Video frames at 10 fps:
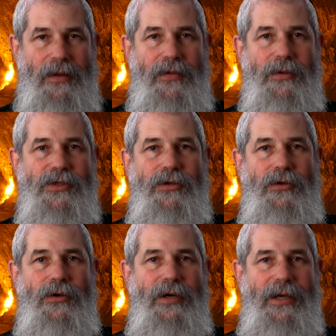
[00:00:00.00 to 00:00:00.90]
There is
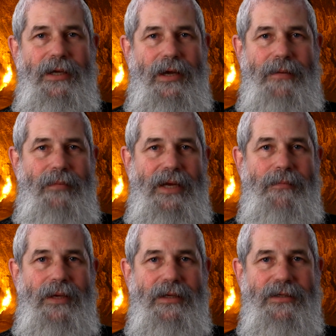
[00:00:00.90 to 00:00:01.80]
learning on many,
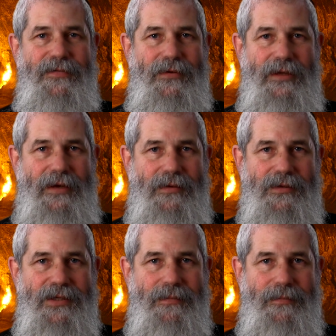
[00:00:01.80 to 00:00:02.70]
many different
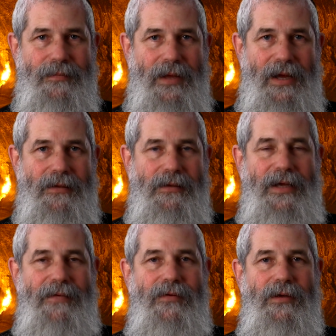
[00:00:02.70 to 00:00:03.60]
levels. On the
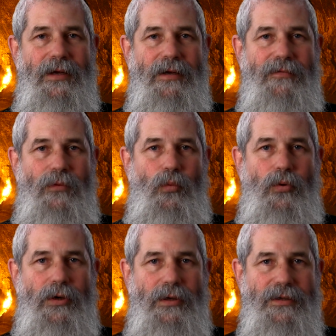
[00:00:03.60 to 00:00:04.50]
level of
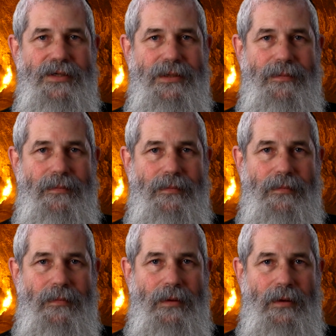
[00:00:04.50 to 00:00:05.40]
worlds,
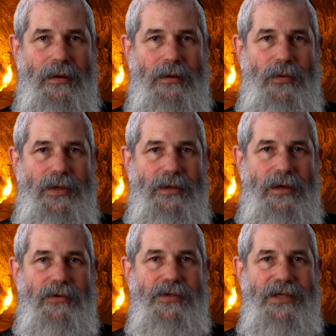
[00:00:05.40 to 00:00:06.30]
we can
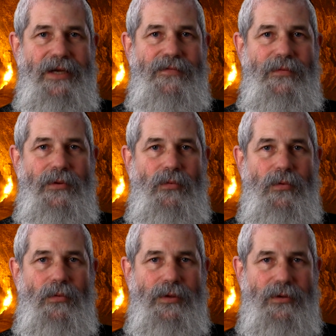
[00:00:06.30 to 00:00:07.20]
understand from
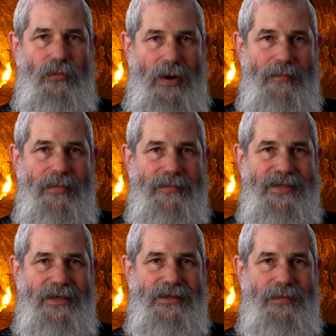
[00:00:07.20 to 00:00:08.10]
what the Rambam
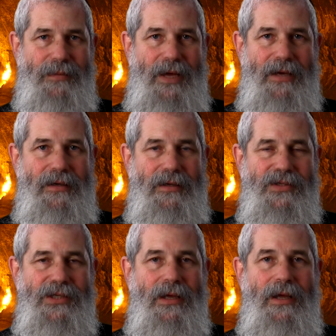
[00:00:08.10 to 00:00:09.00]
says,
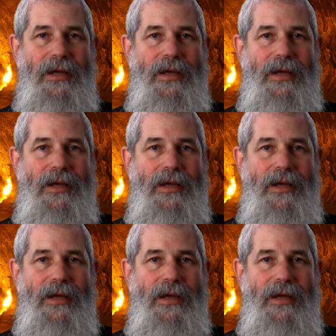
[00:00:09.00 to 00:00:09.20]
Maimonides,